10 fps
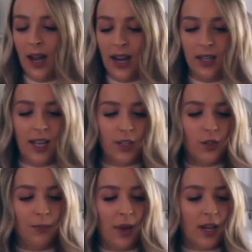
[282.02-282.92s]
I like
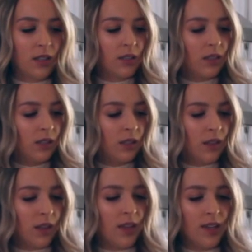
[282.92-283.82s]
to mix
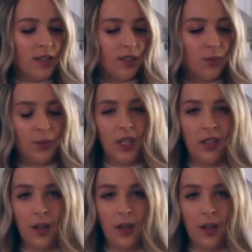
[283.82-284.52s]
this with